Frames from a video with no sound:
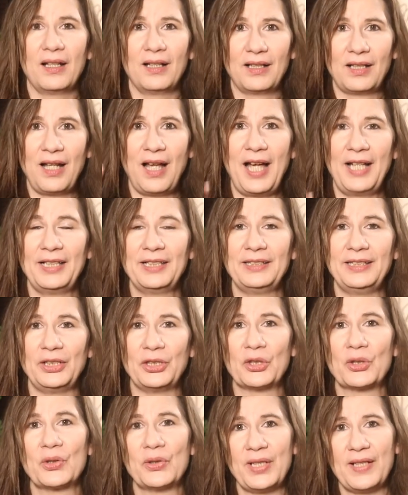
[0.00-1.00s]
kind of
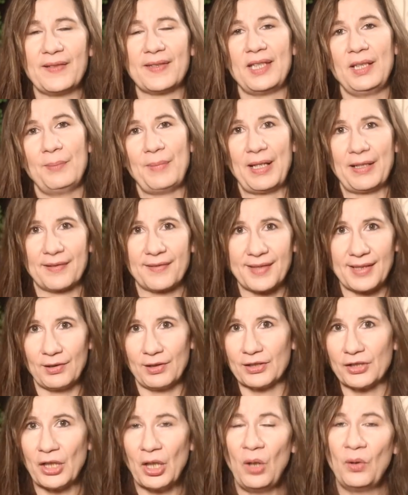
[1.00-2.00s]
decrease the amount of
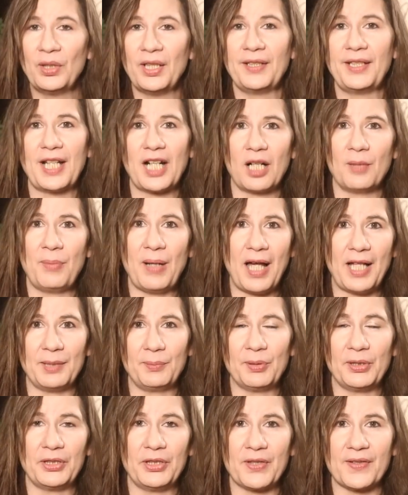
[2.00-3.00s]
serotonin that our body
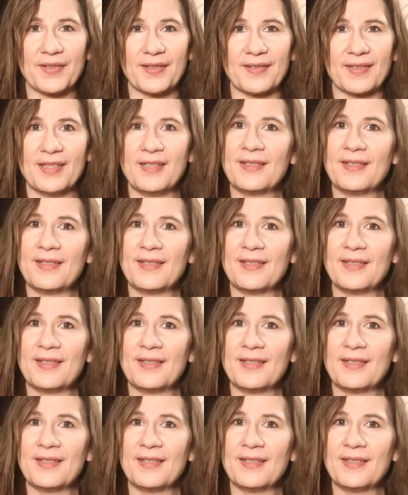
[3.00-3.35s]
produces.